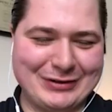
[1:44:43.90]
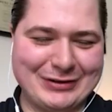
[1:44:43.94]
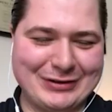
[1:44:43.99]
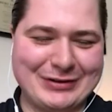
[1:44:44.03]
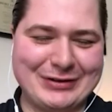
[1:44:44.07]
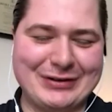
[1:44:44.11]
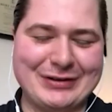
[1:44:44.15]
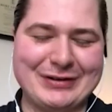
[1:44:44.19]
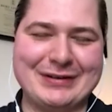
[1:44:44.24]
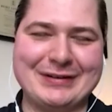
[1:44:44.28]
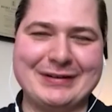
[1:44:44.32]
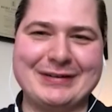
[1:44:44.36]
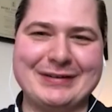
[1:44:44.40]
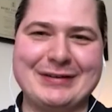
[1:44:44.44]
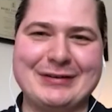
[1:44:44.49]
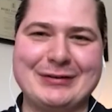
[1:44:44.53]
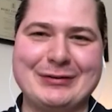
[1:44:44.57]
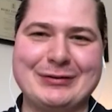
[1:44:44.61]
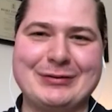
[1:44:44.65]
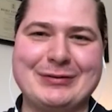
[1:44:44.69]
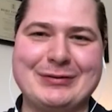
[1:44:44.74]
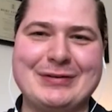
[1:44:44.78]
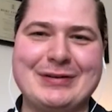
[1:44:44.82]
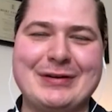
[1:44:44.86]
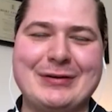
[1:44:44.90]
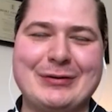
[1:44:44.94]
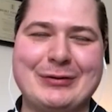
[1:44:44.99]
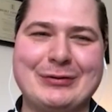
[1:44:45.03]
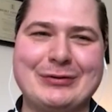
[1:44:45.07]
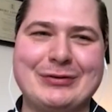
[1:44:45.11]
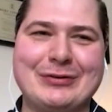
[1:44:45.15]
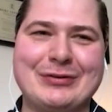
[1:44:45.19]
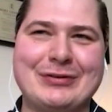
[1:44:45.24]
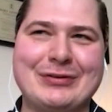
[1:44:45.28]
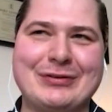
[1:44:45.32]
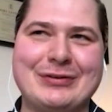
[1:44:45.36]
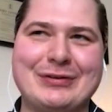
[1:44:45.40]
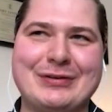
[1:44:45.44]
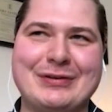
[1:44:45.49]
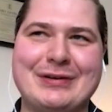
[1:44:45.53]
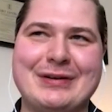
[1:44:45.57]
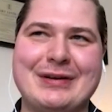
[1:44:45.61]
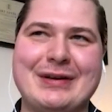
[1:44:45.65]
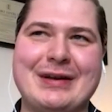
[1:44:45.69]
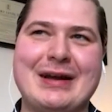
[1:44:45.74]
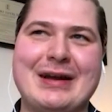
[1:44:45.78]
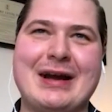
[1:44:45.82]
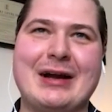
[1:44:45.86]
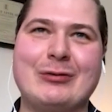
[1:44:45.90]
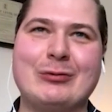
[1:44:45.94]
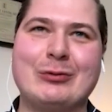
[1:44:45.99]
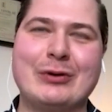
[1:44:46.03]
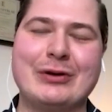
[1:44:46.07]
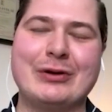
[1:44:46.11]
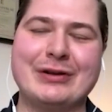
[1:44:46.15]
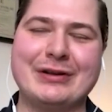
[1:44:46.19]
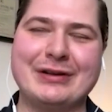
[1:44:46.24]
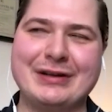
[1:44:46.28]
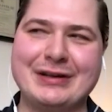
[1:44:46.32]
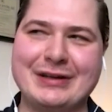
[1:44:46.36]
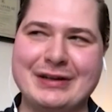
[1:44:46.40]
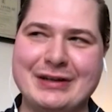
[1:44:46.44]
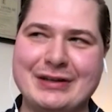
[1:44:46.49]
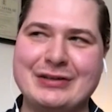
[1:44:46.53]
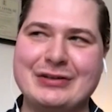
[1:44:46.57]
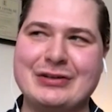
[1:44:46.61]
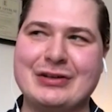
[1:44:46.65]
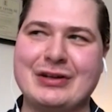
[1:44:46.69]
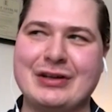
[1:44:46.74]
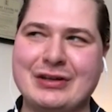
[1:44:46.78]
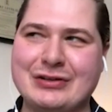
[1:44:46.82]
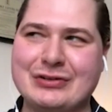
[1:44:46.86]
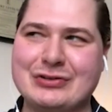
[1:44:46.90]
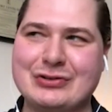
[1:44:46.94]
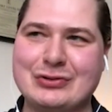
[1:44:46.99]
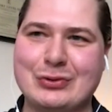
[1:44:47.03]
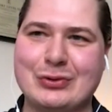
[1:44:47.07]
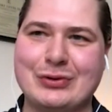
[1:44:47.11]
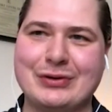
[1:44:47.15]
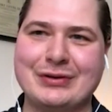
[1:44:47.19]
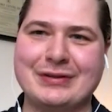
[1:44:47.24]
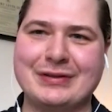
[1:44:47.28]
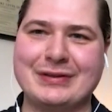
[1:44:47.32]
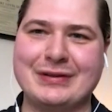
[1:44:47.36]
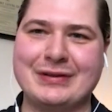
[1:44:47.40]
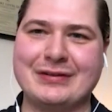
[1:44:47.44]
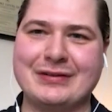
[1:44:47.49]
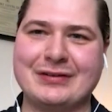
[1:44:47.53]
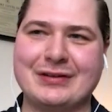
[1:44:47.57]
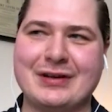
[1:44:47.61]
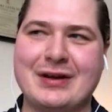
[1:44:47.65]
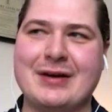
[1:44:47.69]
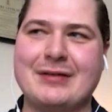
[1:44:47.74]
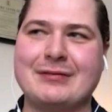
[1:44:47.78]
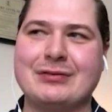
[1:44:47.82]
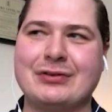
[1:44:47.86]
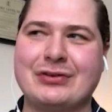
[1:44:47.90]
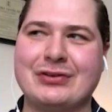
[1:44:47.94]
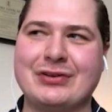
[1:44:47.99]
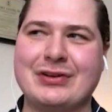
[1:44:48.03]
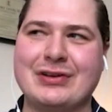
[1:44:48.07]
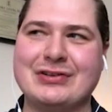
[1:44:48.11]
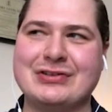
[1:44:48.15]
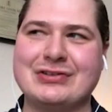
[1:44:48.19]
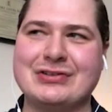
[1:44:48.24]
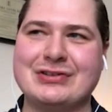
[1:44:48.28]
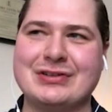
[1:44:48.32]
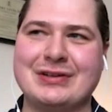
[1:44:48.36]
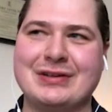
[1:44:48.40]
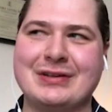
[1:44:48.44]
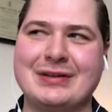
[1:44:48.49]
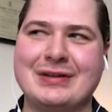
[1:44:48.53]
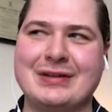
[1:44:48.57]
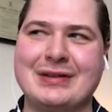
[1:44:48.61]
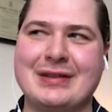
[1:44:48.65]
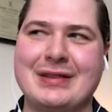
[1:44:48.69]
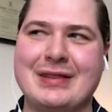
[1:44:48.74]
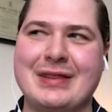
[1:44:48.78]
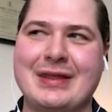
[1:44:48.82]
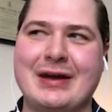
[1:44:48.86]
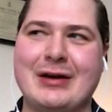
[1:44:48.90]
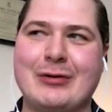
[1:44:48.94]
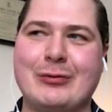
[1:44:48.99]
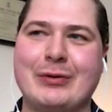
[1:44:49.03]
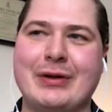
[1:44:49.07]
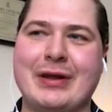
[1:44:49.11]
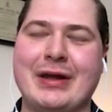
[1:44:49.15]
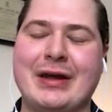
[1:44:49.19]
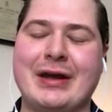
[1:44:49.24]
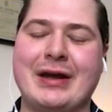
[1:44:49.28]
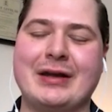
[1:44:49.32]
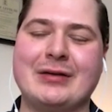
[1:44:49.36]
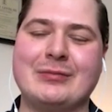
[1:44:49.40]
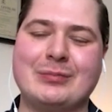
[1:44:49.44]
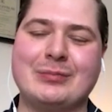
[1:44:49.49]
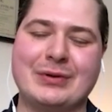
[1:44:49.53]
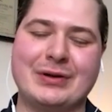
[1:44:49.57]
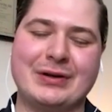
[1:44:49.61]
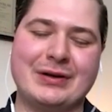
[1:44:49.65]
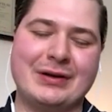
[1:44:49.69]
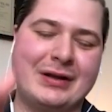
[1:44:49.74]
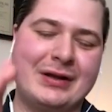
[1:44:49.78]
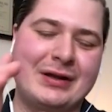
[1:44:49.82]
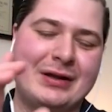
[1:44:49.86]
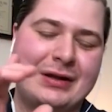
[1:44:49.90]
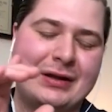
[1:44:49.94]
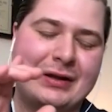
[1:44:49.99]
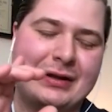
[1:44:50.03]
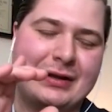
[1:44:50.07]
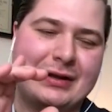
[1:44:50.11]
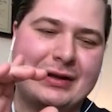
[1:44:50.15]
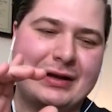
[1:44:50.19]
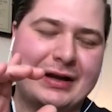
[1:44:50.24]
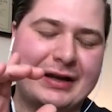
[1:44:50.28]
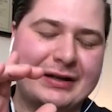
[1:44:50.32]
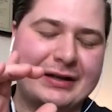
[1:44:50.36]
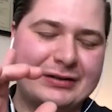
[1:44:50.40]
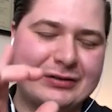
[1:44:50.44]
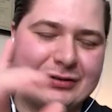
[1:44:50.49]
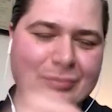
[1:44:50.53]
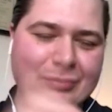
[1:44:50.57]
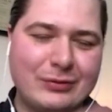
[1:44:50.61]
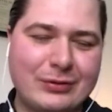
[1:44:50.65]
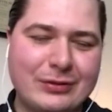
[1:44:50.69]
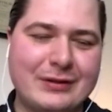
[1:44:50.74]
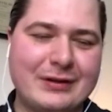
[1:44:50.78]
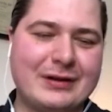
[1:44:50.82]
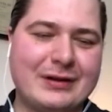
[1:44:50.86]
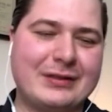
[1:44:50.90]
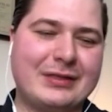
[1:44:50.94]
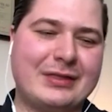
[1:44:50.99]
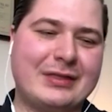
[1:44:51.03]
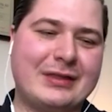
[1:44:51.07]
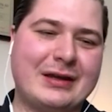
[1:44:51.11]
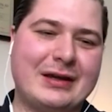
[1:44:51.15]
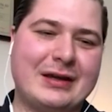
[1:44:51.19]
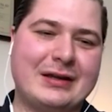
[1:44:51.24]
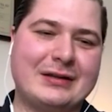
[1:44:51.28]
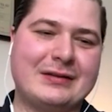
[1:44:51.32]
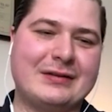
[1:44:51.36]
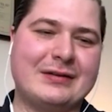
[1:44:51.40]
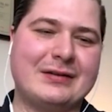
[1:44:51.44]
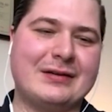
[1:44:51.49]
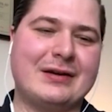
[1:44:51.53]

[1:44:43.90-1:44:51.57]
good. It was. I really enjoyed this conversation that we had, but I do think that